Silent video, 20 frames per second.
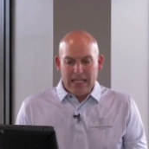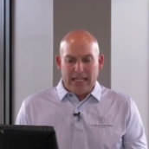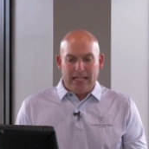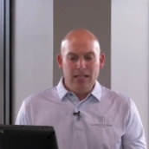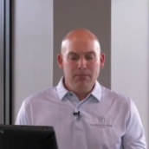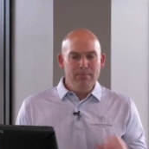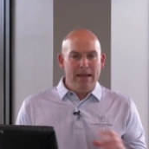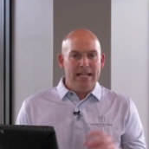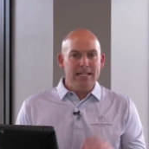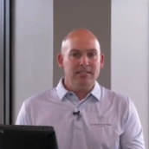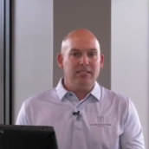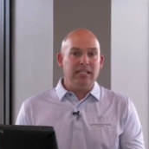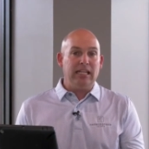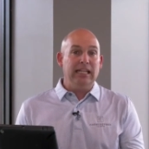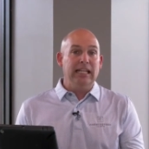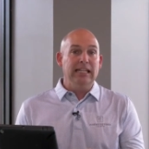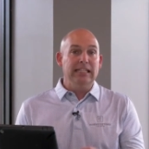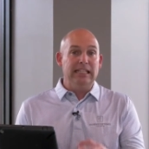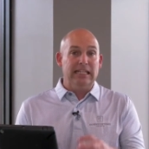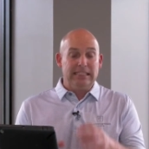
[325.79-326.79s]
He
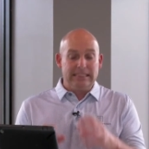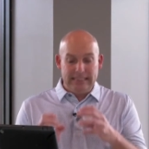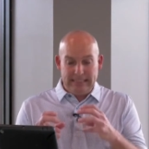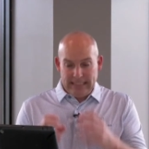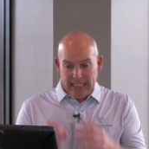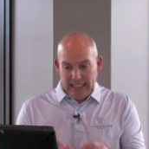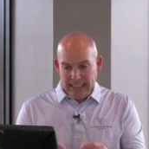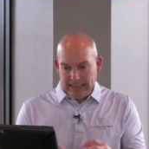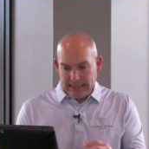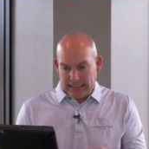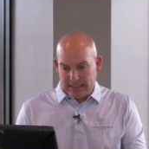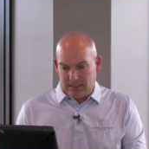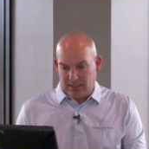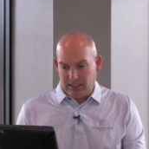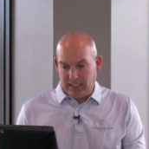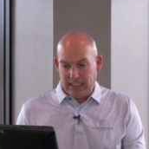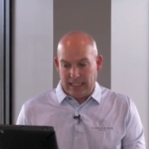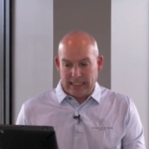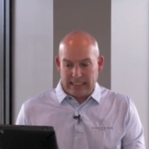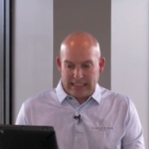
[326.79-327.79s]
maintained a
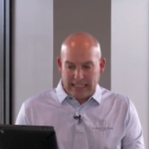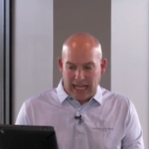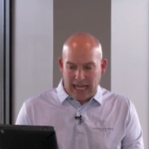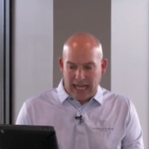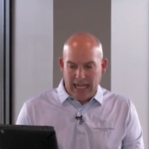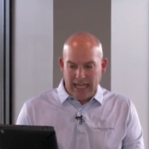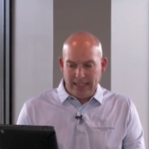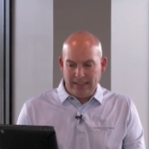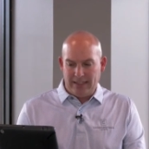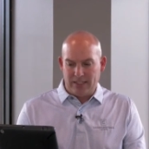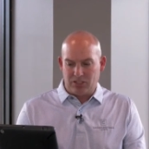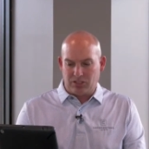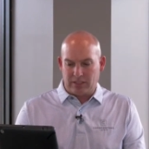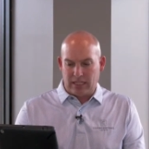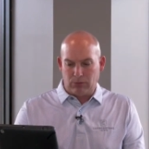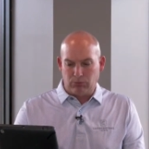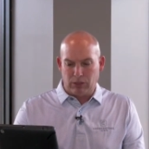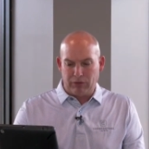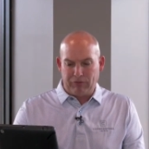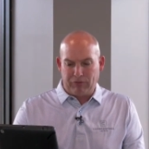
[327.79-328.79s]
dignity and kindness
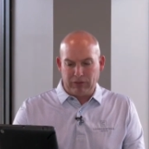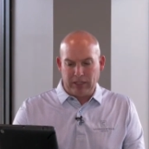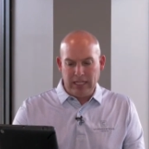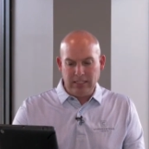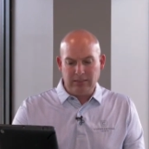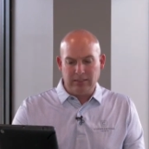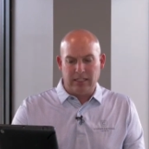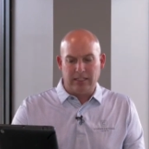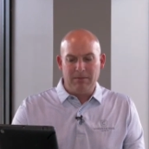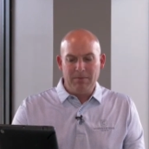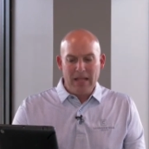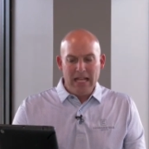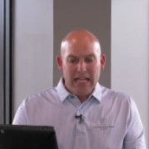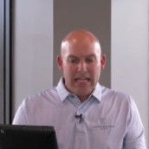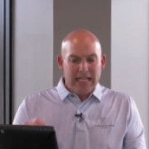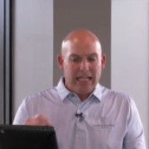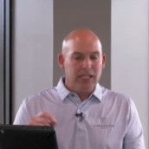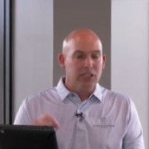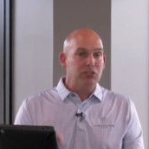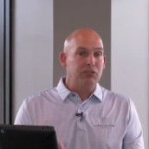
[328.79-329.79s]
that reflected
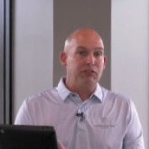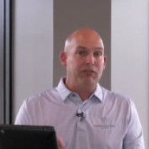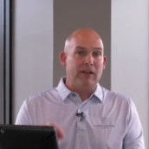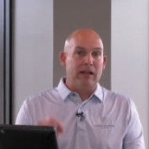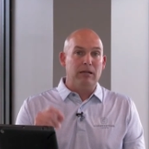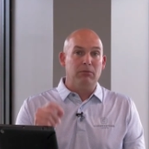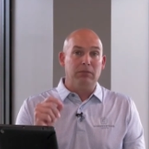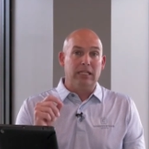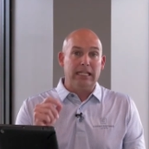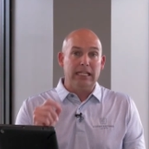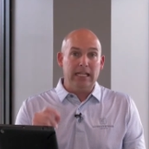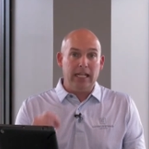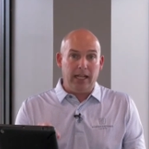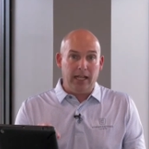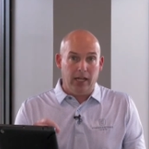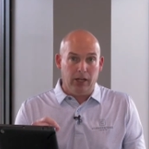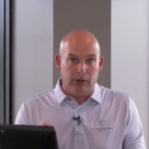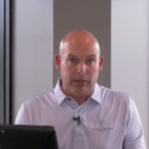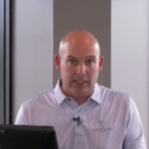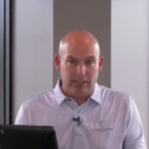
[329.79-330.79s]
his family
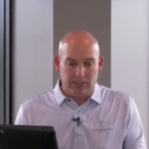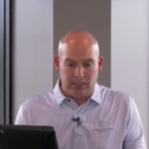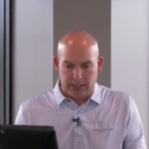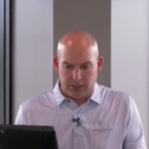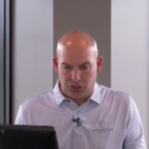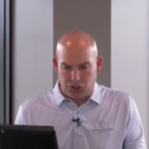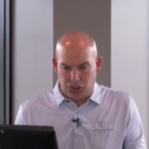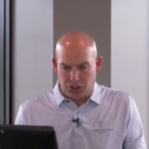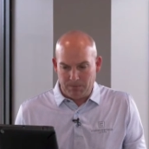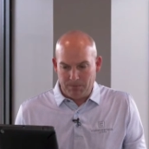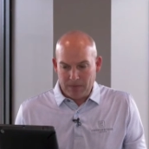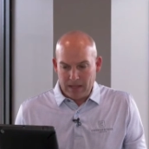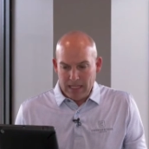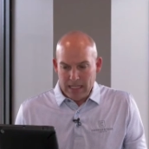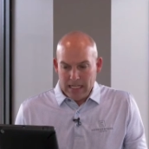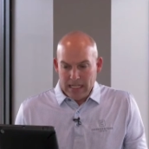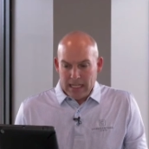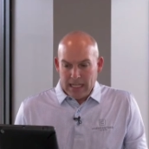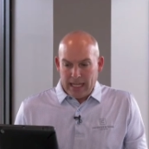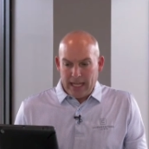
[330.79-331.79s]
heritage.
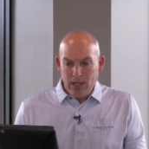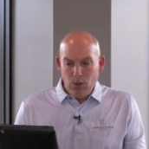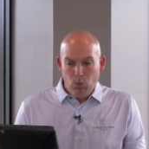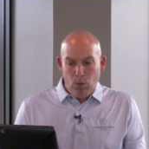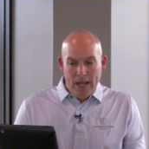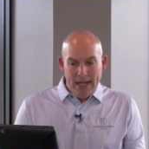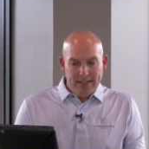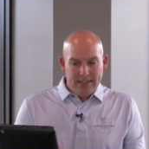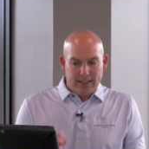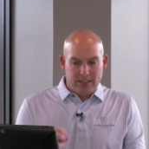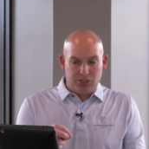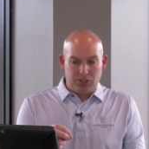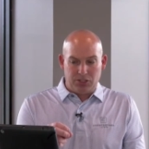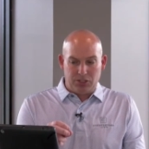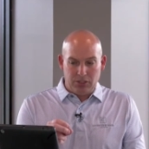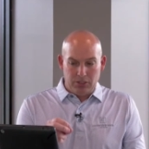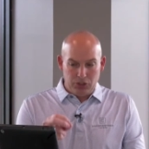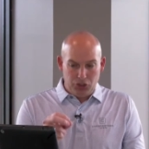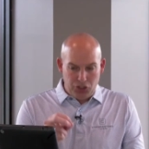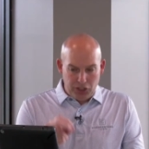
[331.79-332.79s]
He
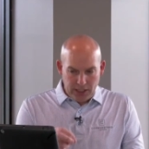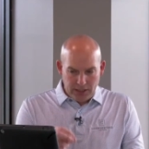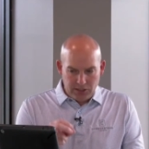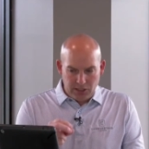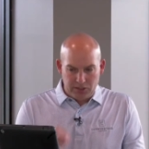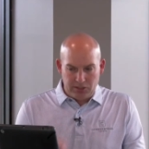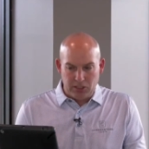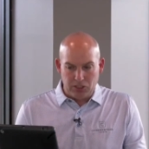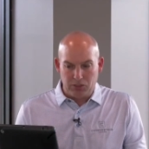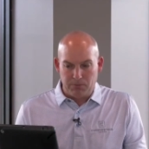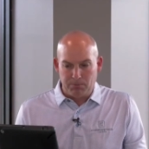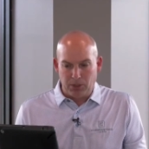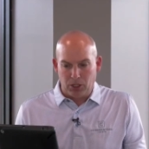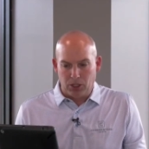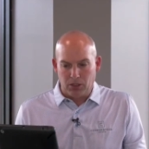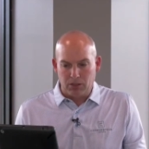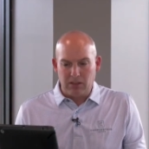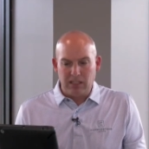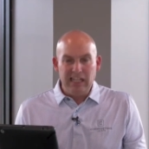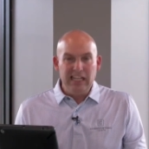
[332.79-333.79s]
witnessed Jesus'
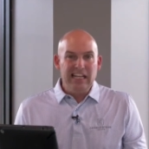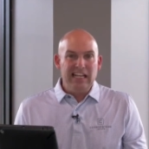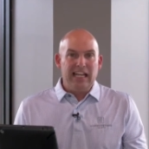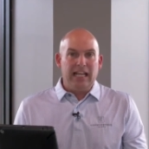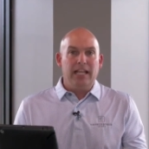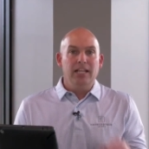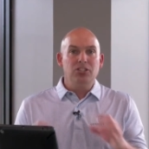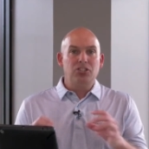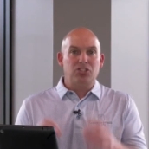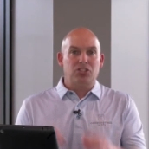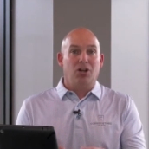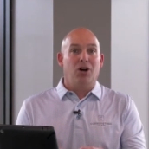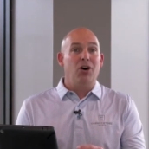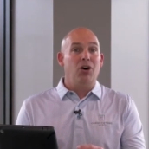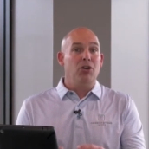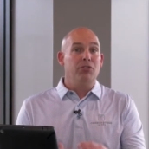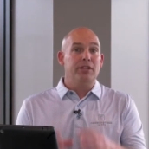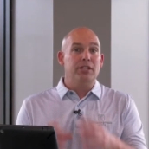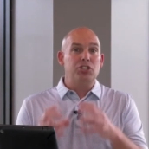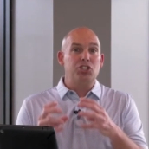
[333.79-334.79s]
birth. He
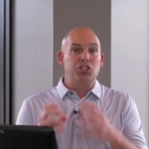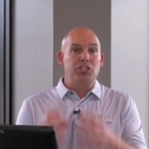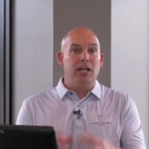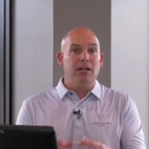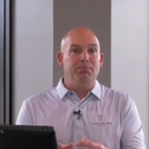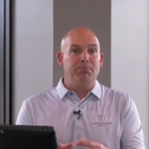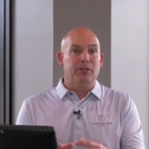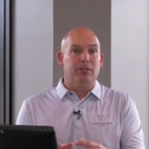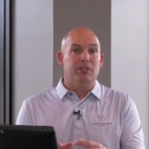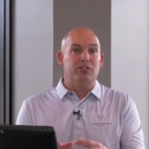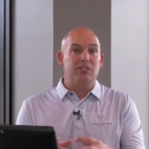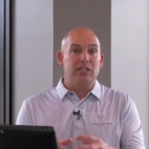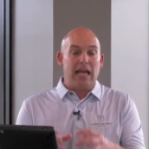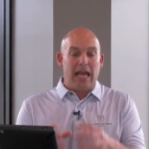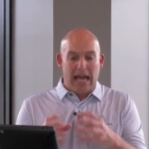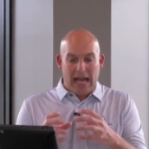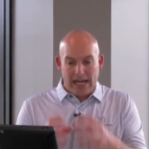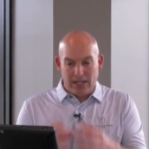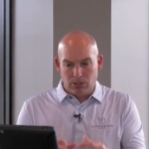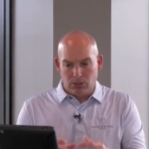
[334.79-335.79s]
saw the shepherds'
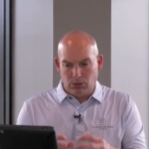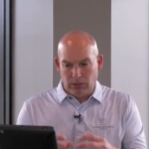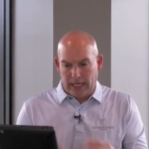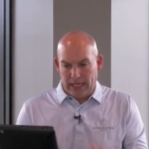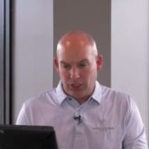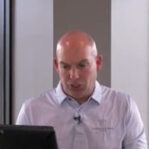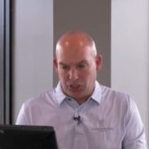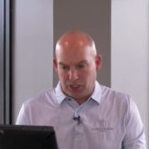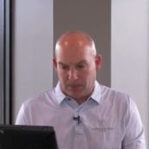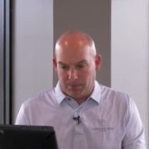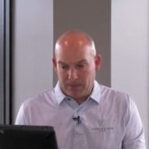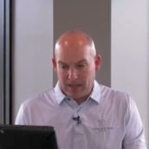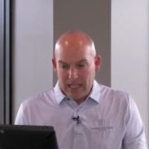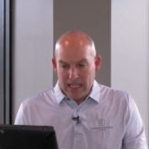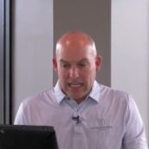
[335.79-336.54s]
adoration.